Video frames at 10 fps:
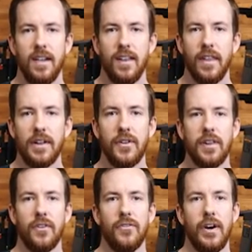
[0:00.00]
Thankfully,
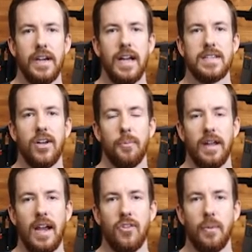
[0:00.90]
they were very nice to help me
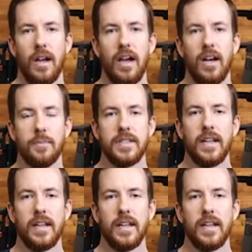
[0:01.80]
gather my items